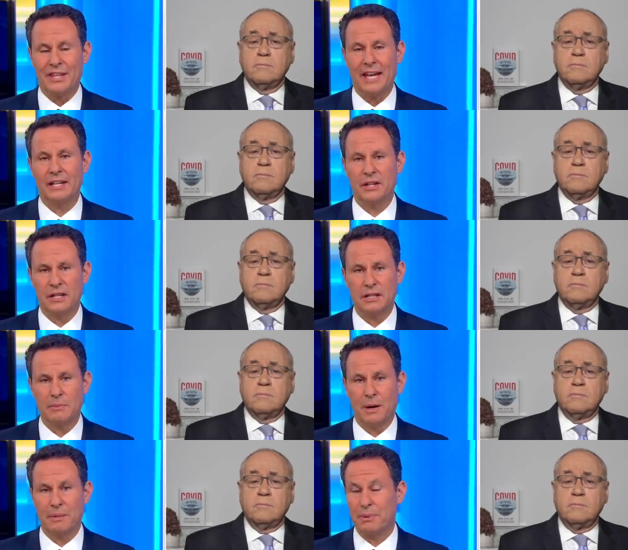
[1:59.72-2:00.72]
Speaker 1: the end of
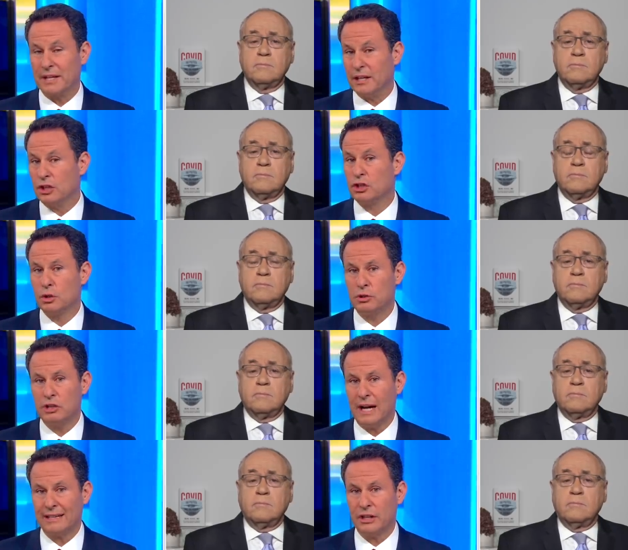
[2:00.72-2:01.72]
this month, but they need 2
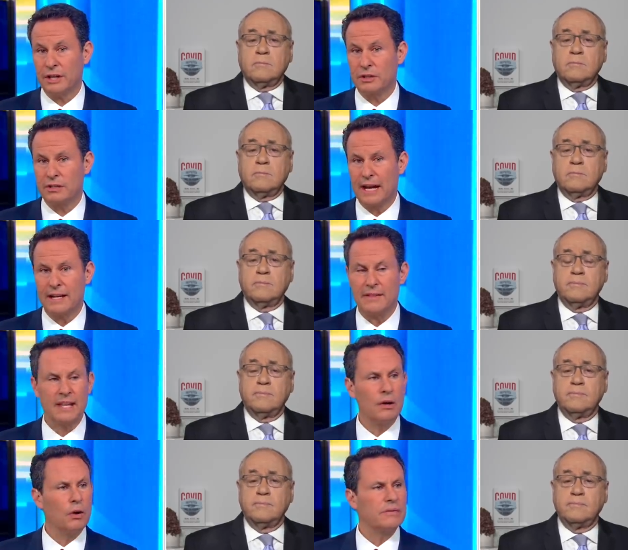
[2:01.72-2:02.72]
shots, I understand
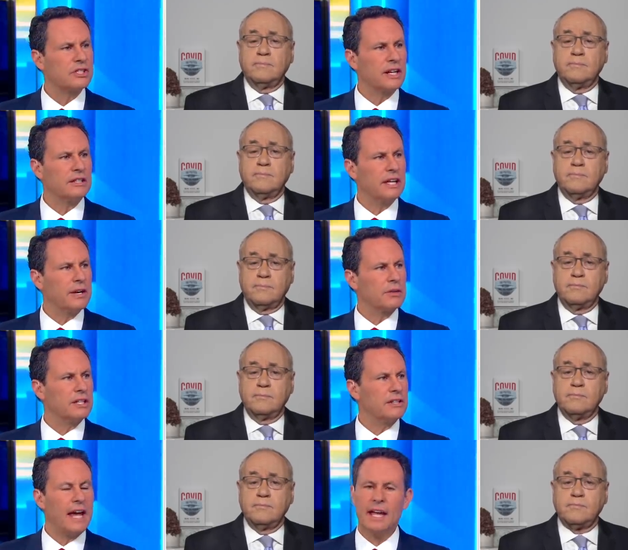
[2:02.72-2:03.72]
it. Then all of a sudden, later
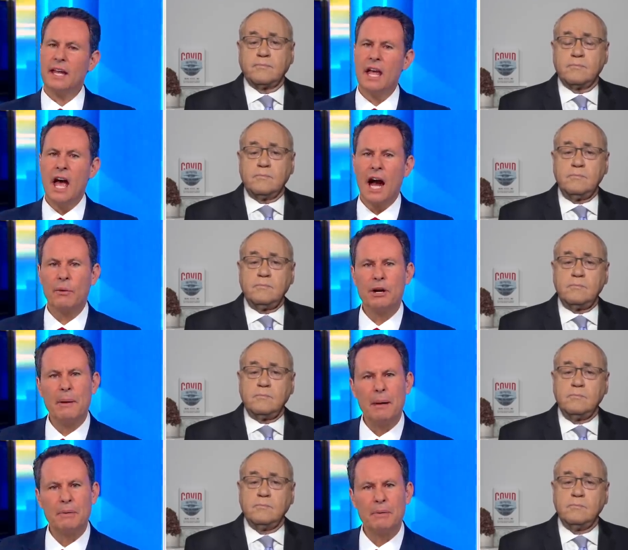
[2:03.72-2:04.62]
in the day, I read about